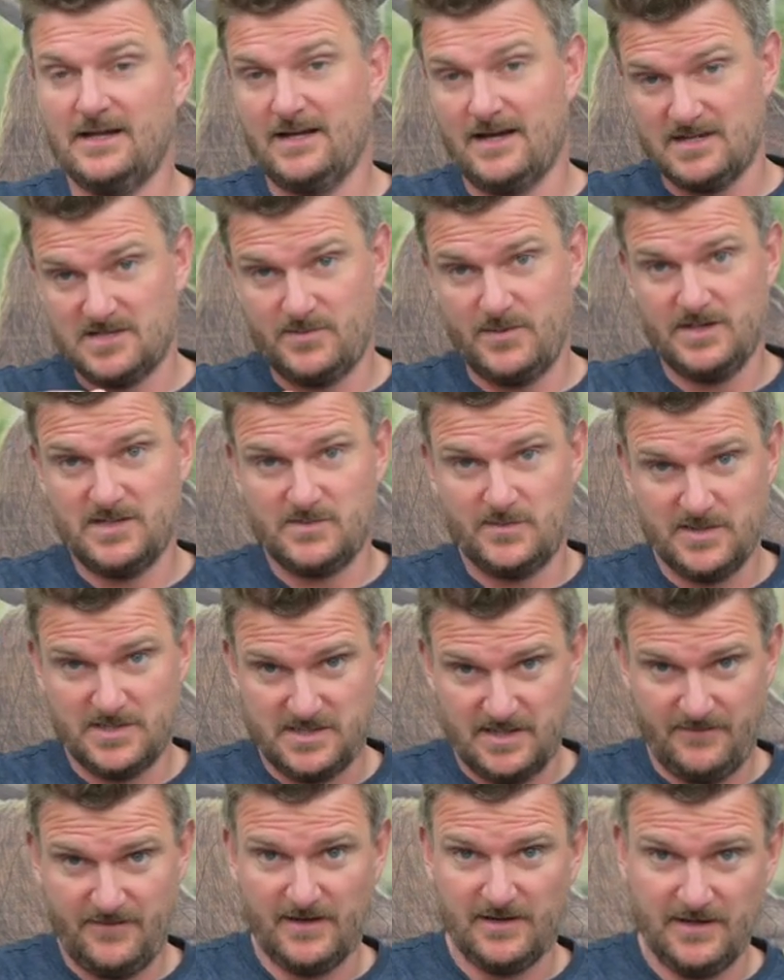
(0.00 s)
That's been
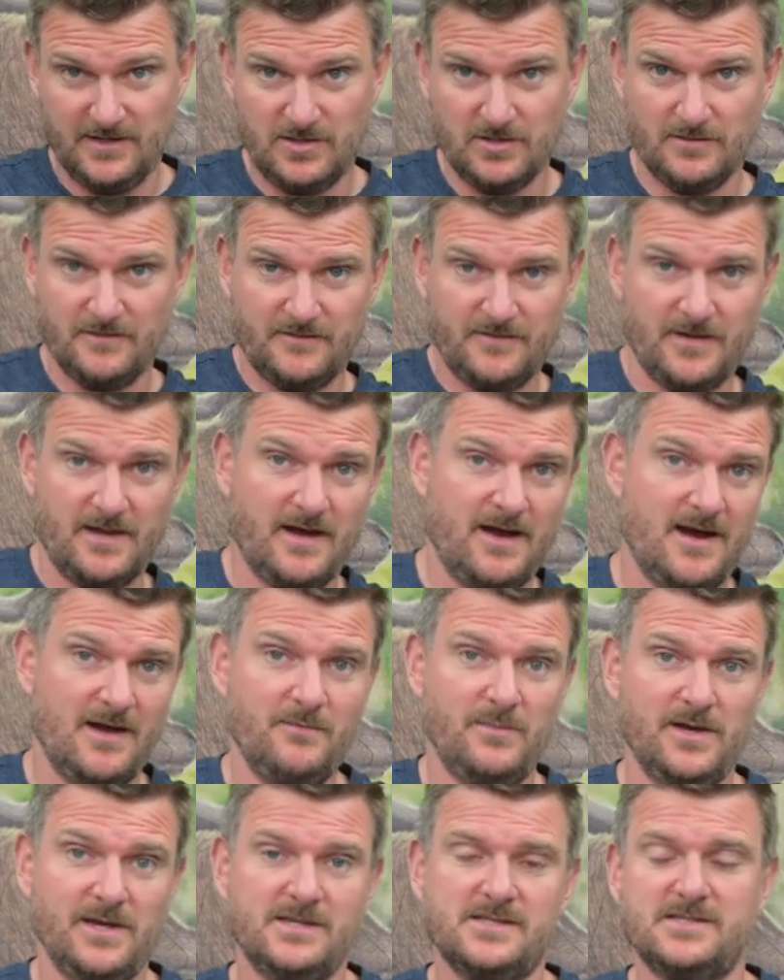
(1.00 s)
specifically done for the high
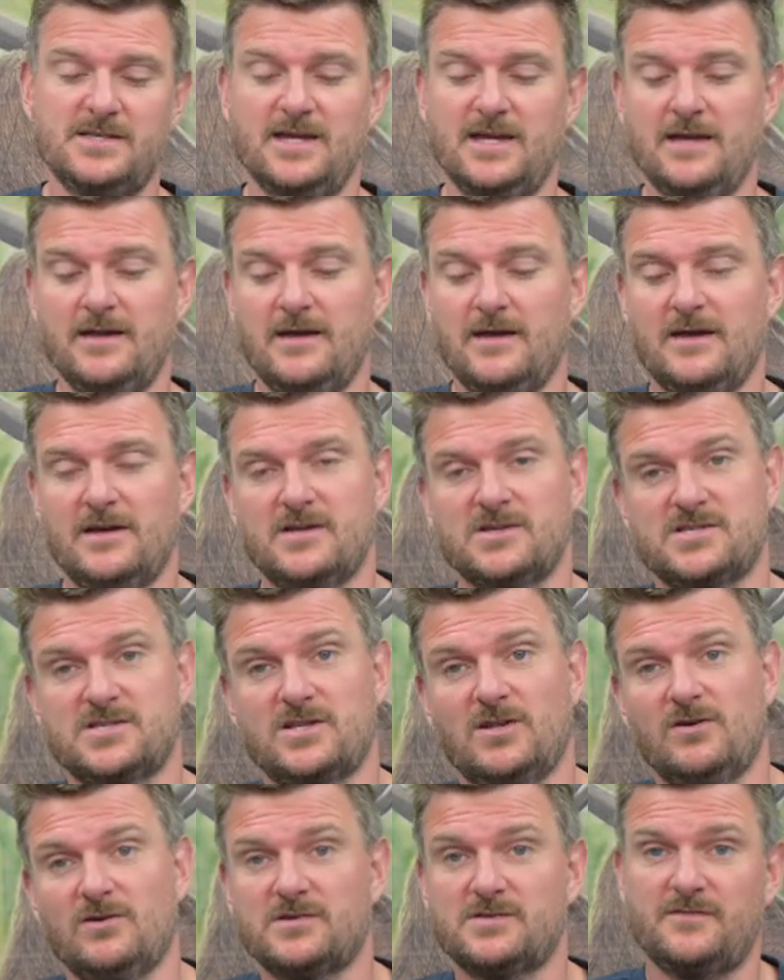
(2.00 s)
BC
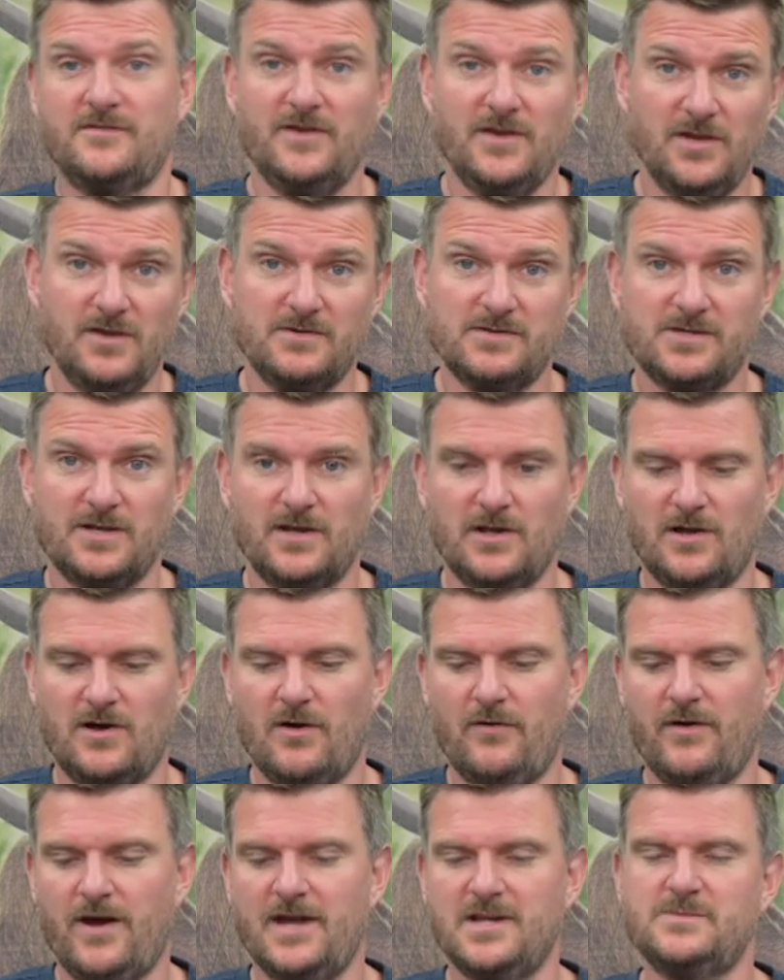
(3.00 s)
slugs for use at
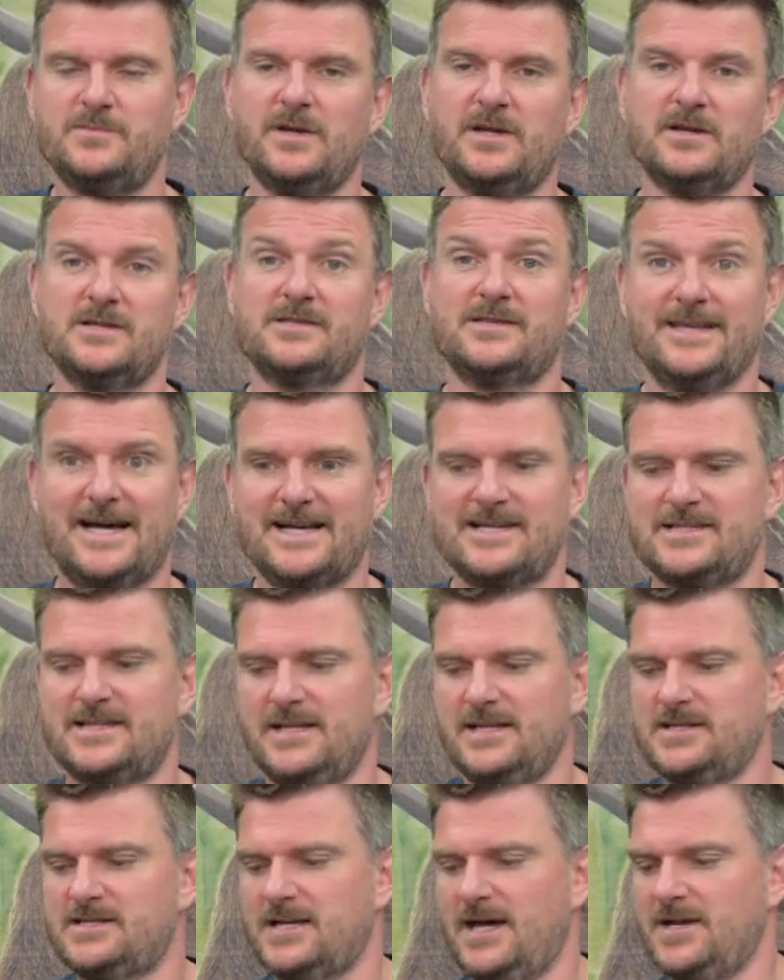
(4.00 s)
long range because that's
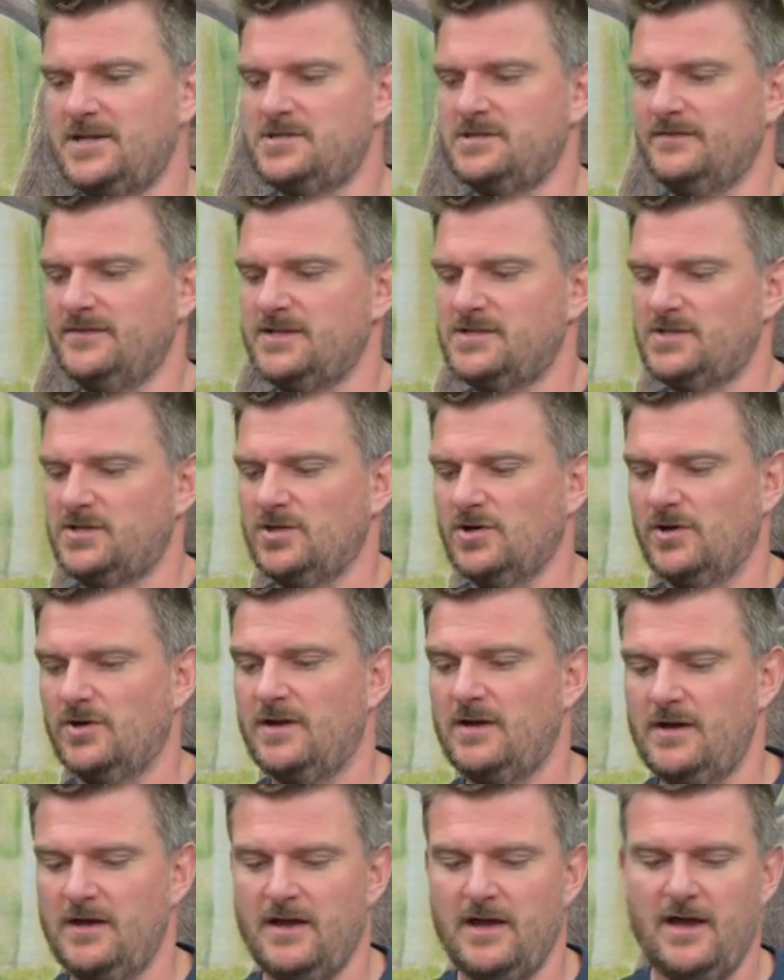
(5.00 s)
the intention of this gun
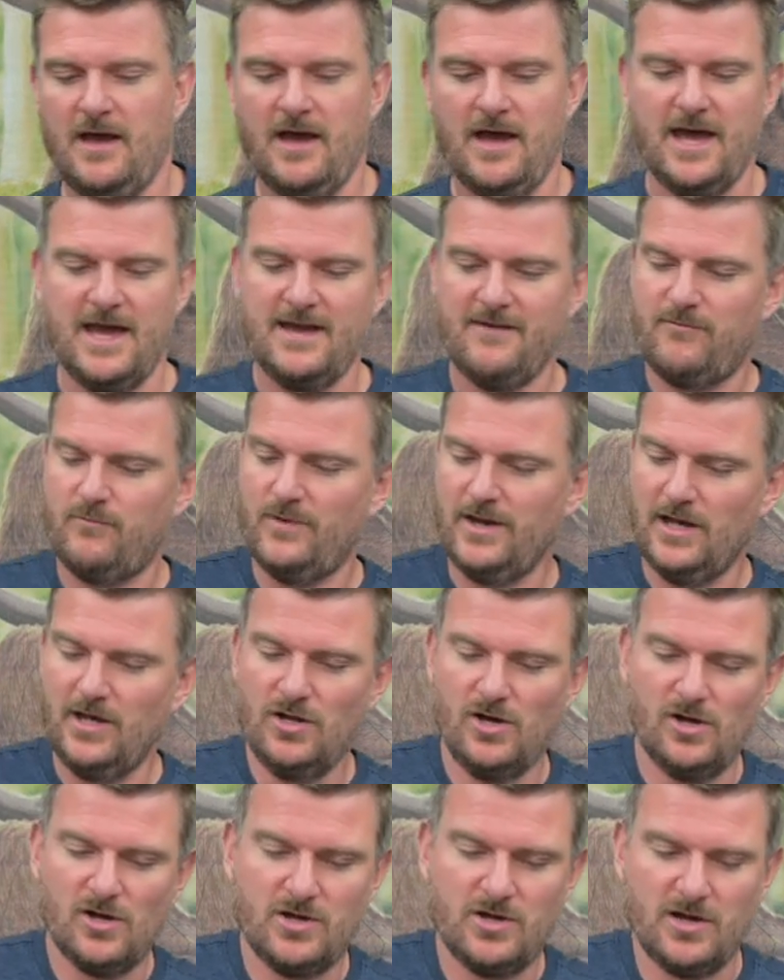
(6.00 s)
if we
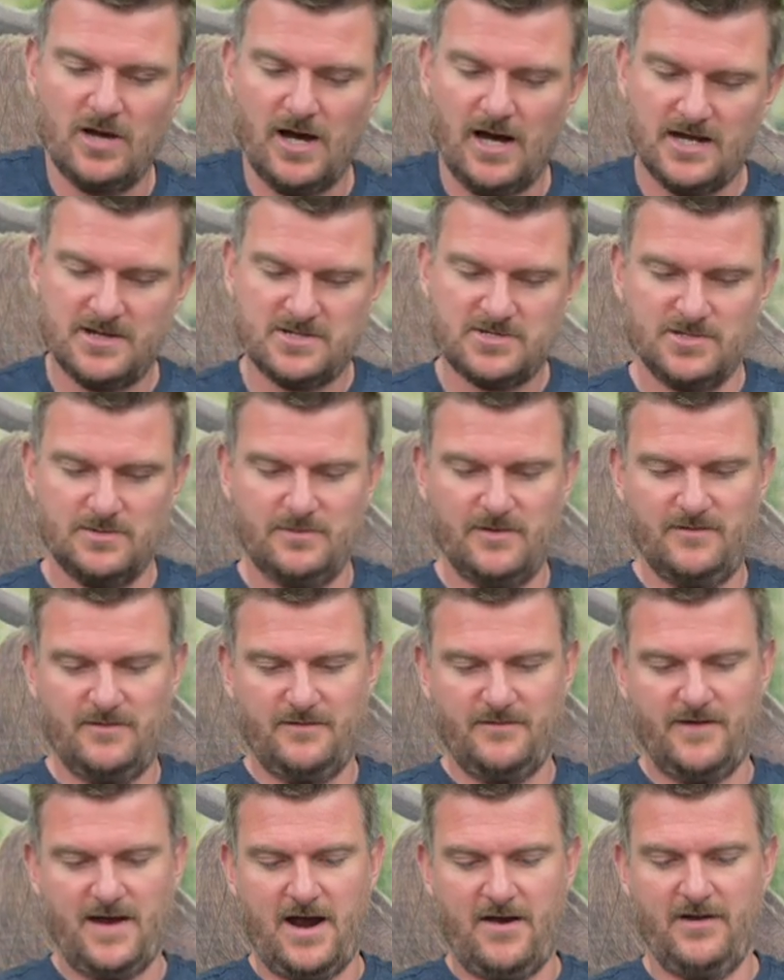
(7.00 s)
look at some of
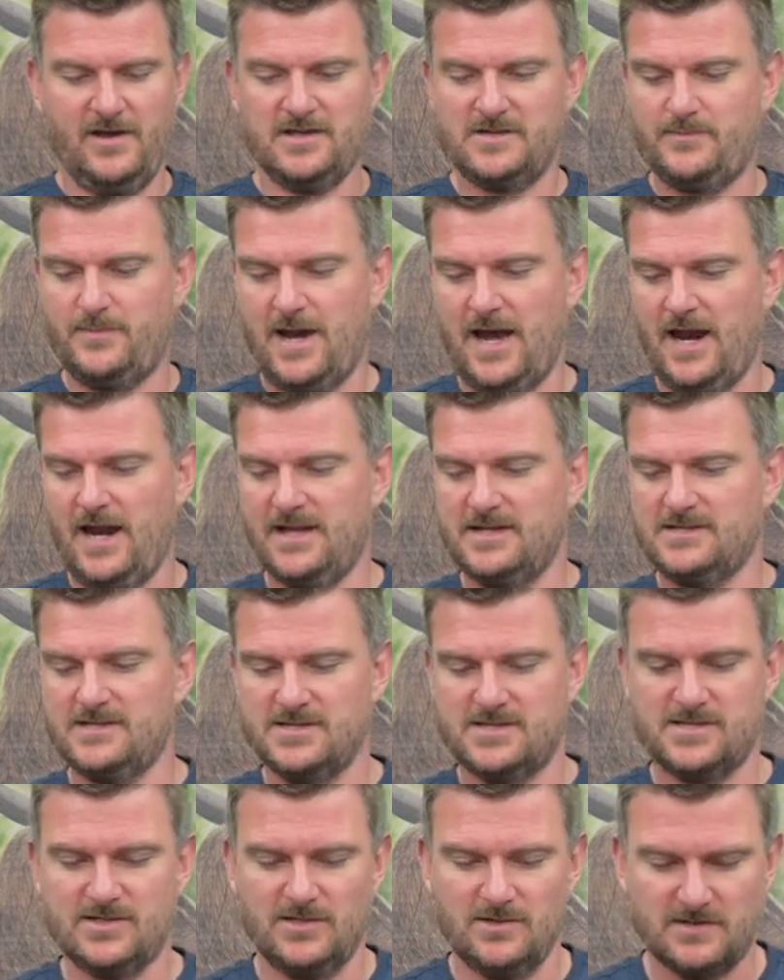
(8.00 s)
the various pellets
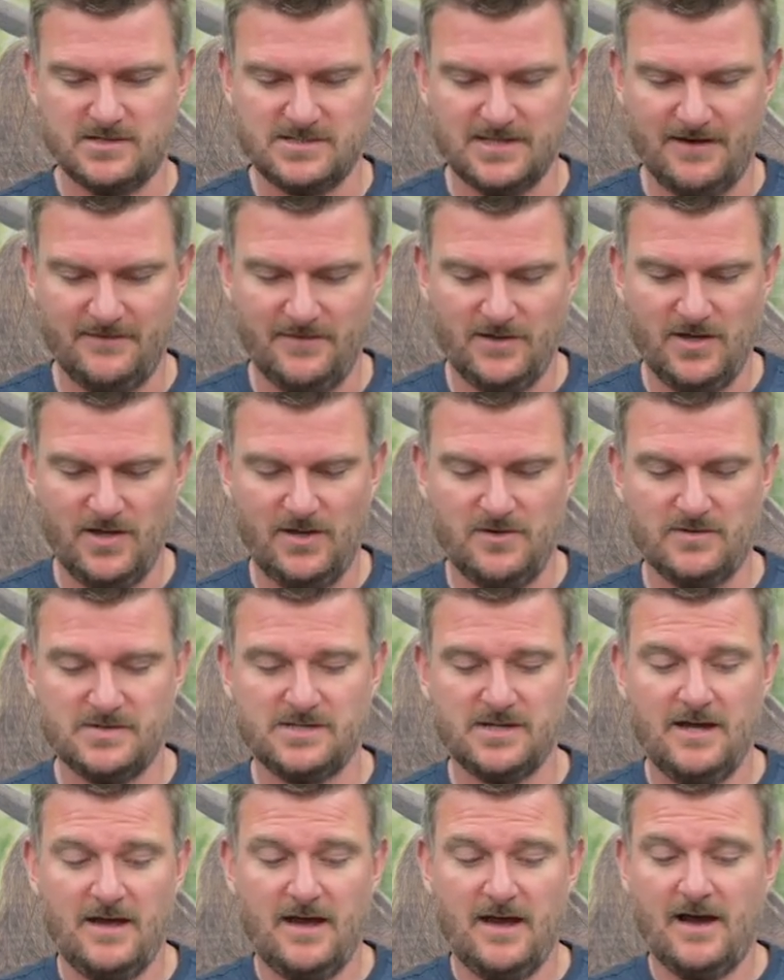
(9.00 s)
and slugs I've
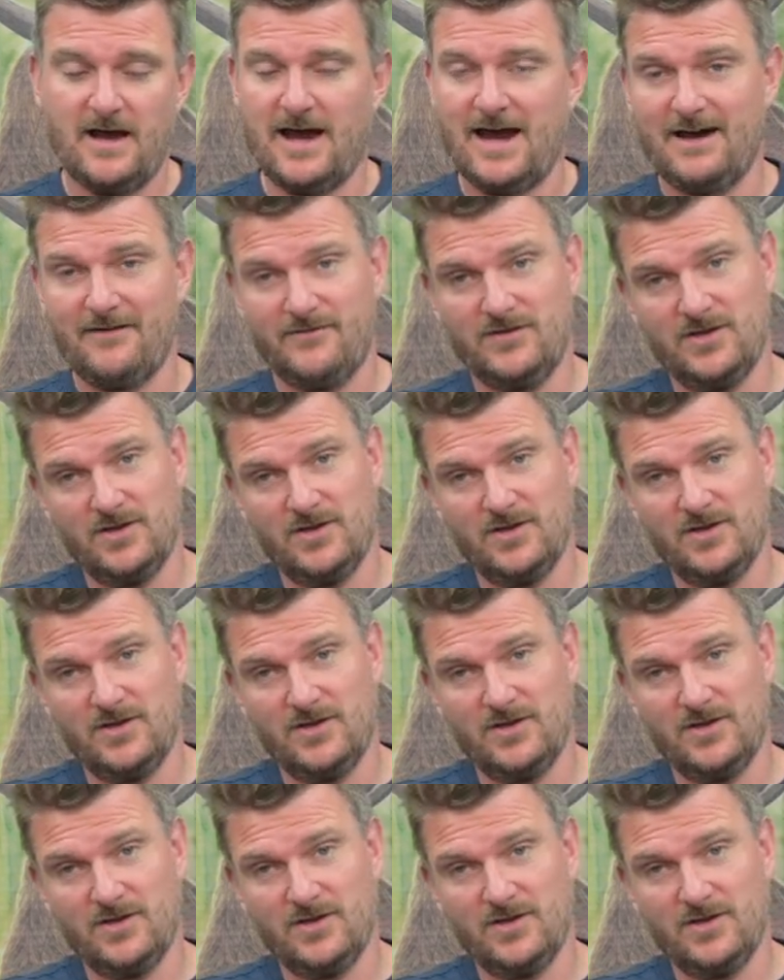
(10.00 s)
used, I've